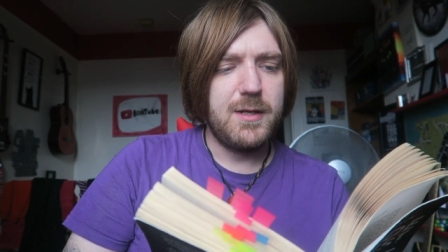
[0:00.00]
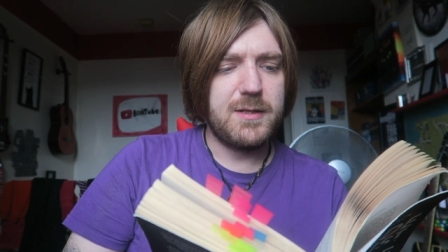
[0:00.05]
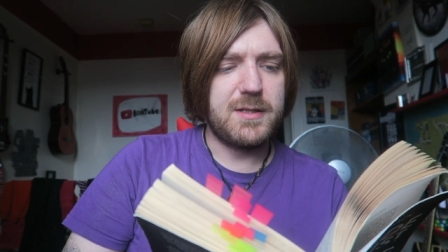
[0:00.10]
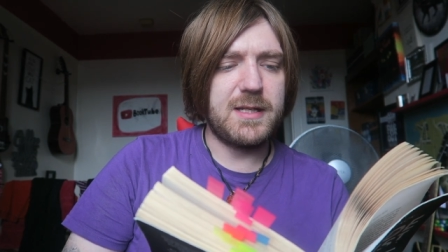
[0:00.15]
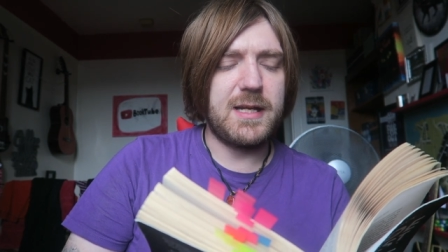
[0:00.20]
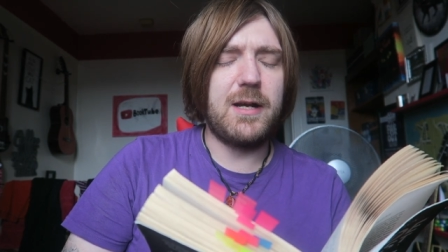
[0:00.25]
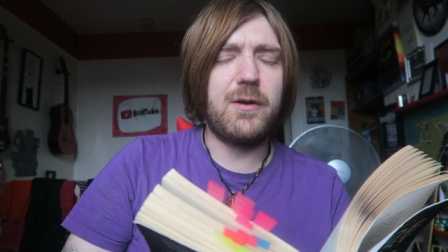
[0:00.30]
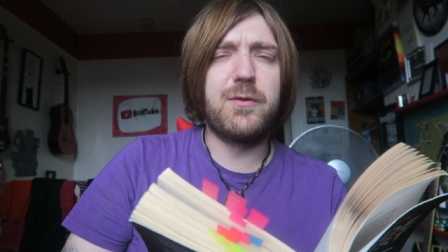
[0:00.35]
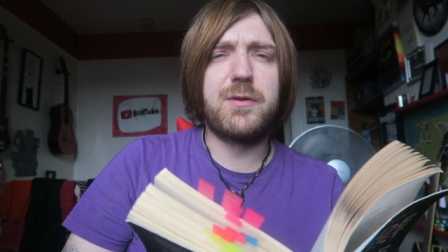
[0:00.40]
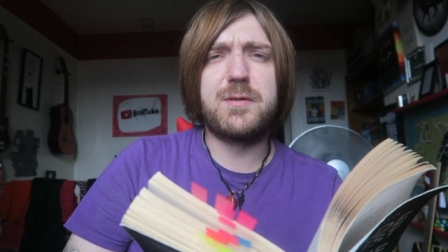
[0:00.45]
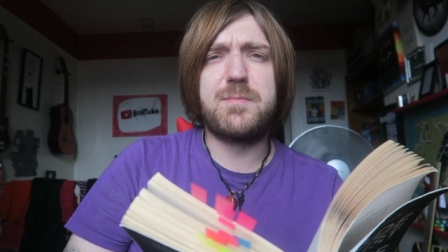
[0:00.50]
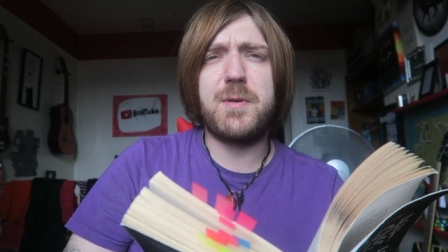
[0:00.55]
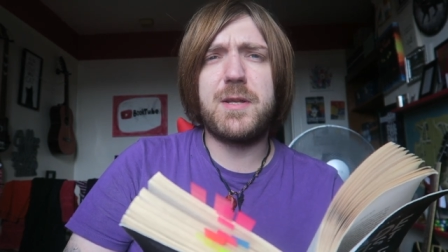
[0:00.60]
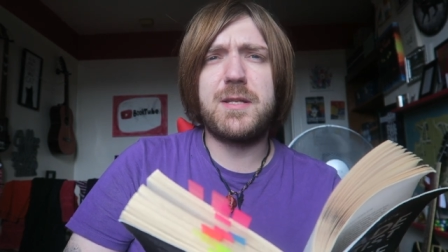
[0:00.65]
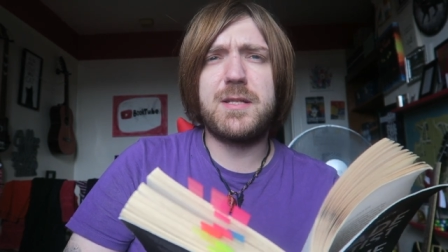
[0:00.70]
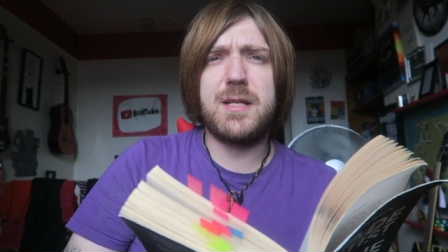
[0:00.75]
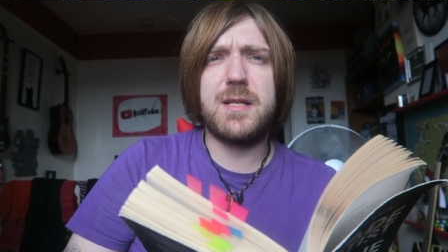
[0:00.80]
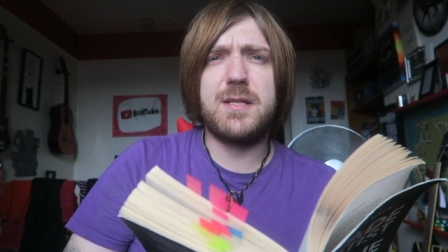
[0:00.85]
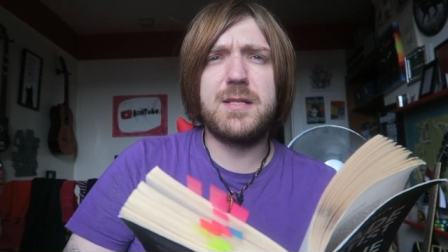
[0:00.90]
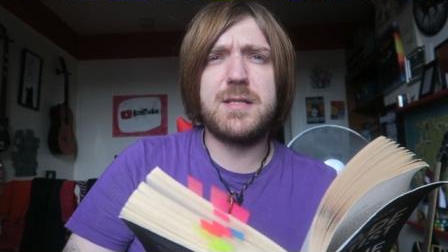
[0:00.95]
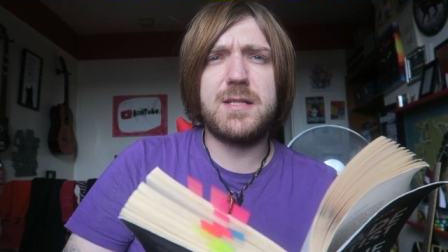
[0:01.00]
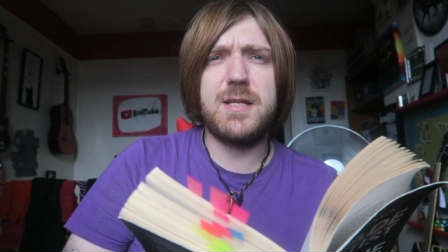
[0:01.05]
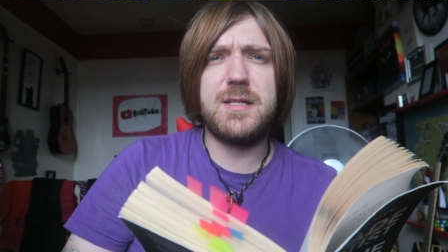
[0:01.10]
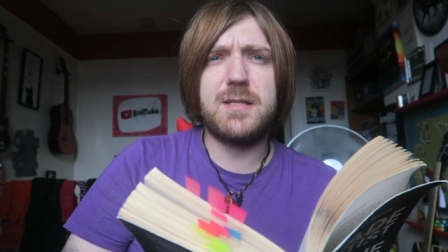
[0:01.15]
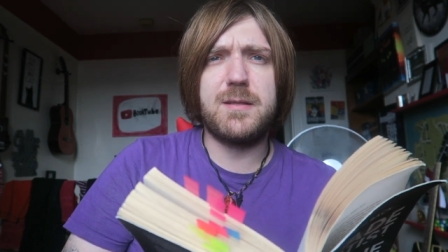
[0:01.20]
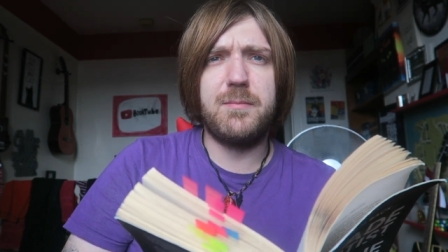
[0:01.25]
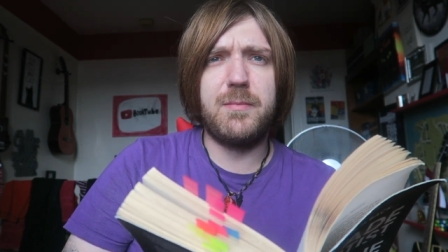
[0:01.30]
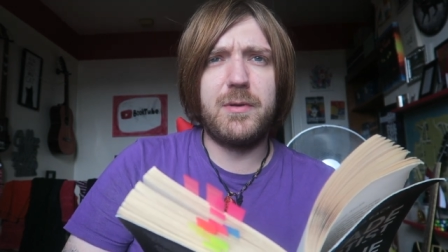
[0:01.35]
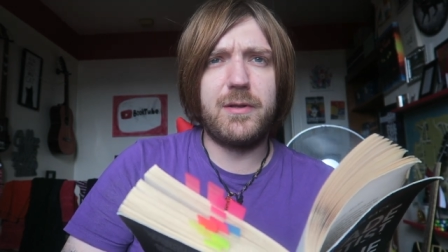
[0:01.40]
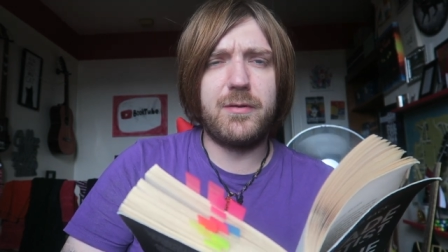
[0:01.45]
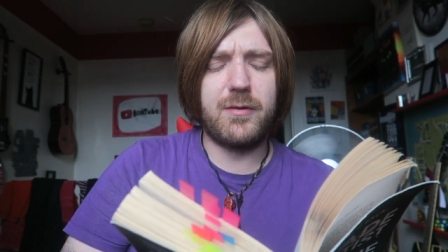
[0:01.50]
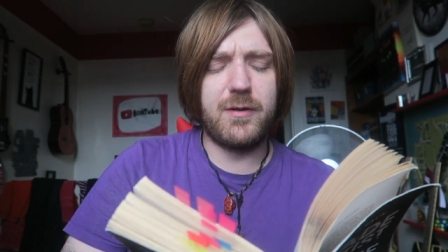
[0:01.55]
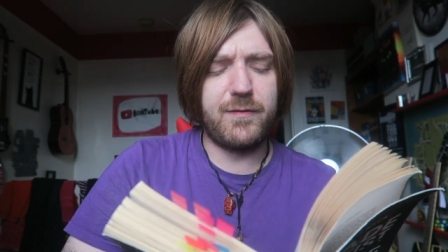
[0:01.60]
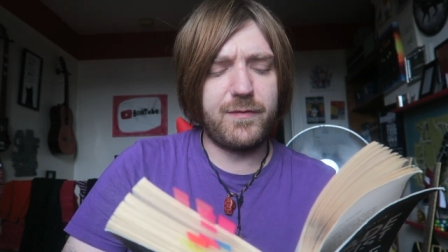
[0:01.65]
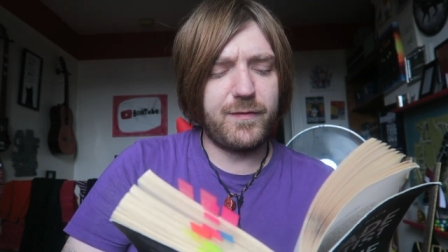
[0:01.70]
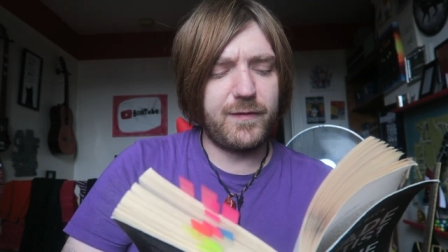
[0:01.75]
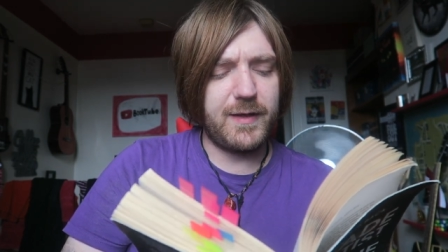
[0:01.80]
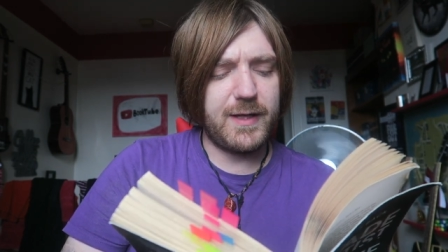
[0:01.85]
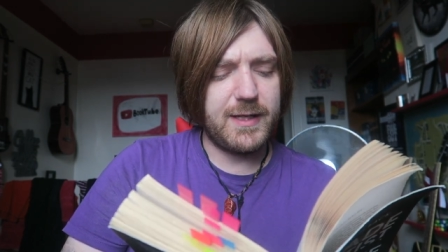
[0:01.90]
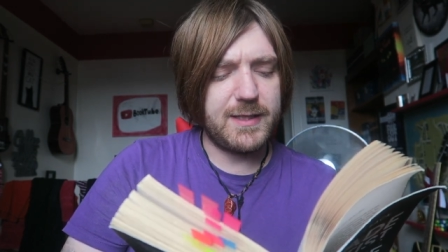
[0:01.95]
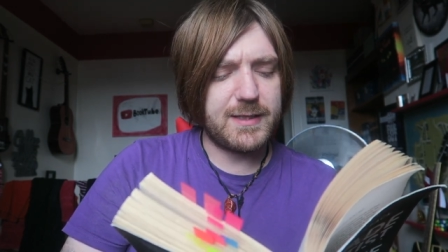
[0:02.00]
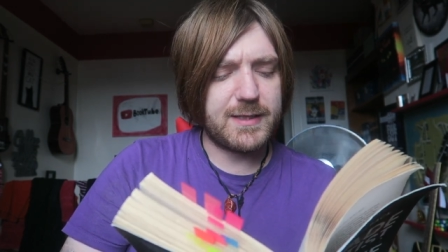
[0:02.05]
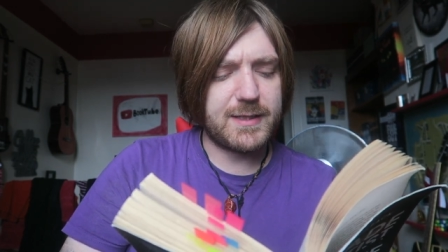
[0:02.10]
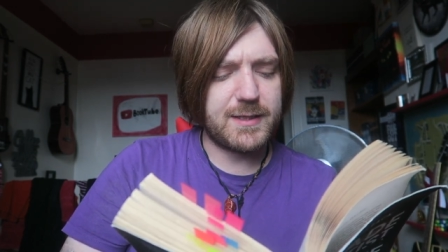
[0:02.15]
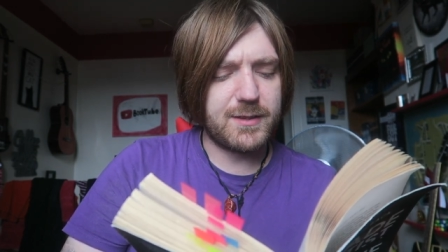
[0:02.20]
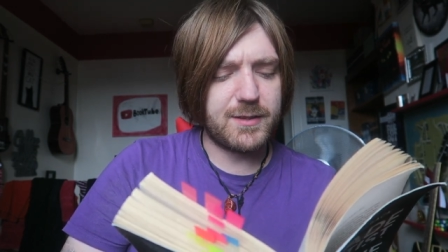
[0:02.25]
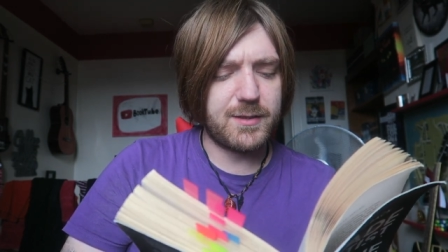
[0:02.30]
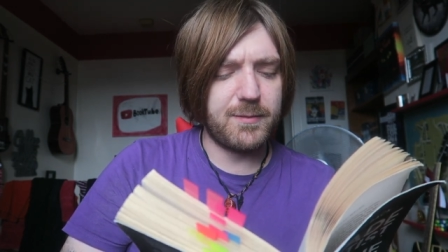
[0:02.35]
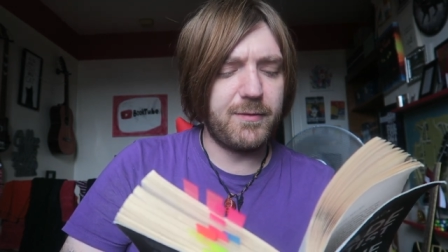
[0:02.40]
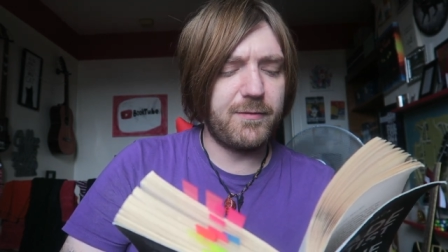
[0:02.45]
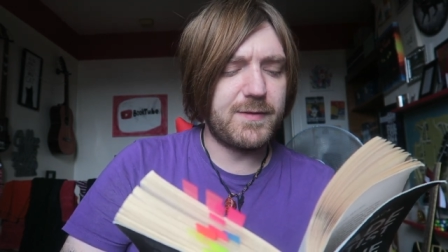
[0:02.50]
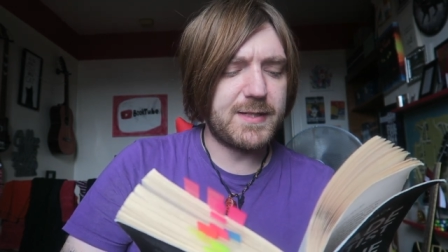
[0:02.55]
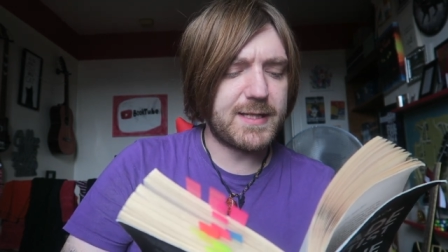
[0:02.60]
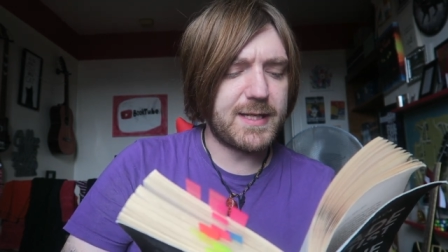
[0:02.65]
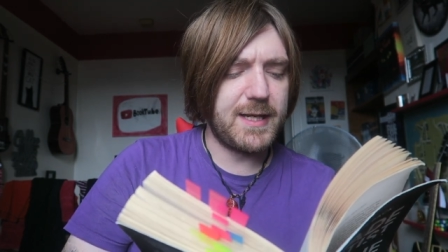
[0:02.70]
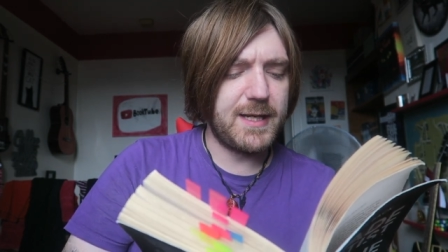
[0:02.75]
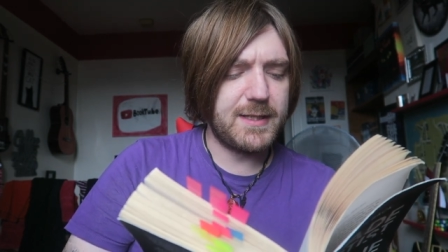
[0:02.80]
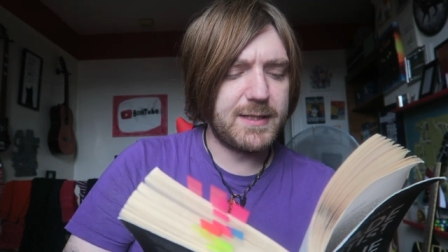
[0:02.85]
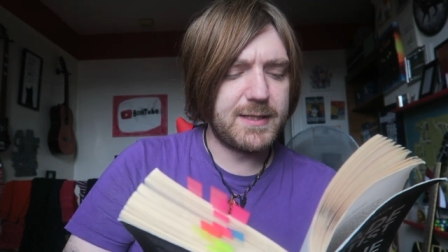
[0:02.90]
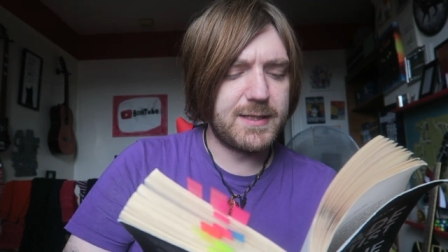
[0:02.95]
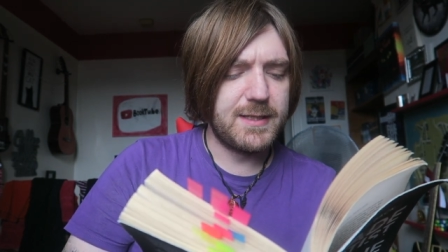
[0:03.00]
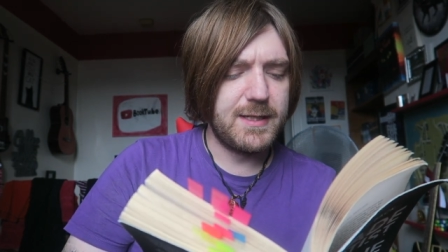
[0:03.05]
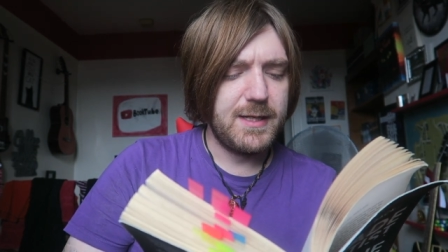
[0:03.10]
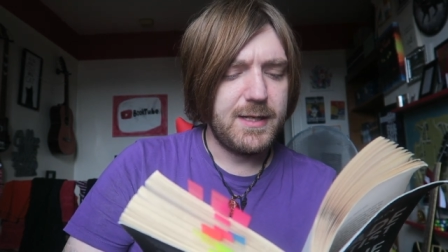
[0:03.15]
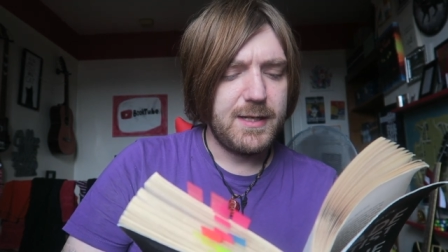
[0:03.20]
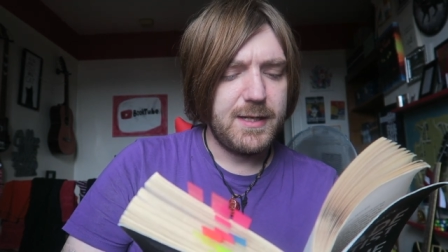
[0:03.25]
So Elspeth is the mother of some of his kids.